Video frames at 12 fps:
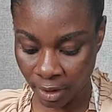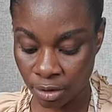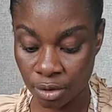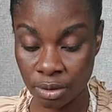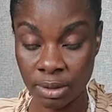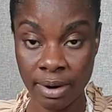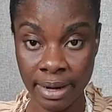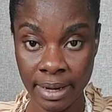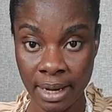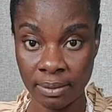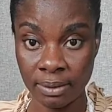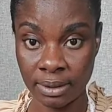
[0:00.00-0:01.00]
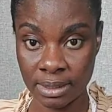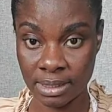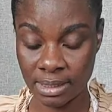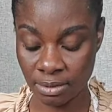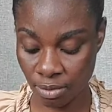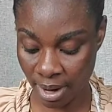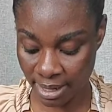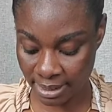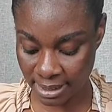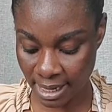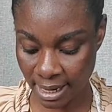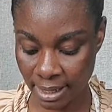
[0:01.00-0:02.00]
So right now this is the right
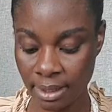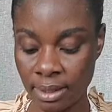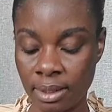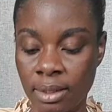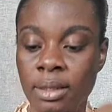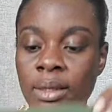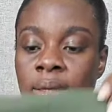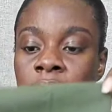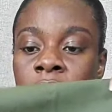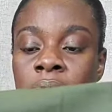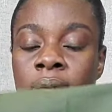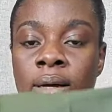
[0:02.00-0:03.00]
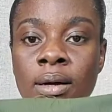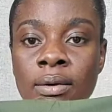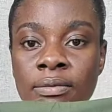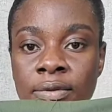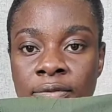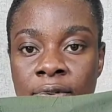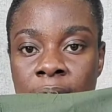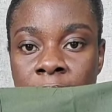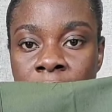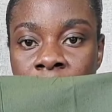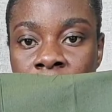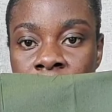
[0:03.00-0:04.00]
side of the
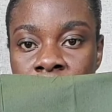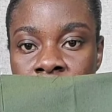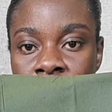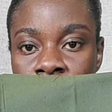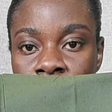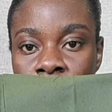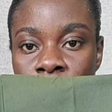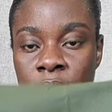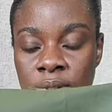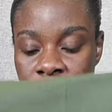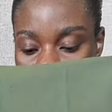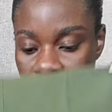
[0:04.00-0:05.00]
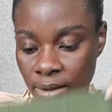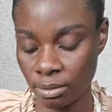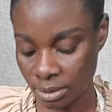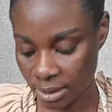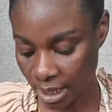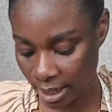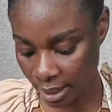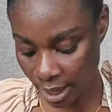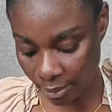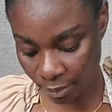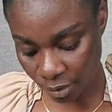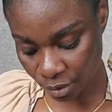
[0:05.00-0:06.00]
fabric, and this is where one side looks like.
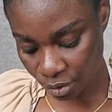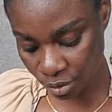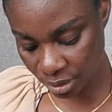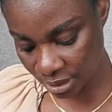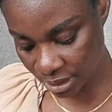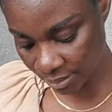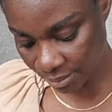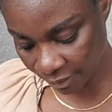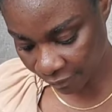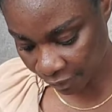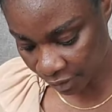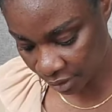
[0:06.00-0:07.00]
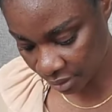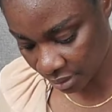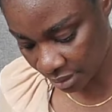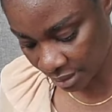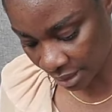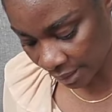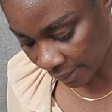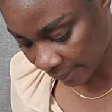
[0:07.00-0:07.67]
I'm gonna do the same thing for the other side.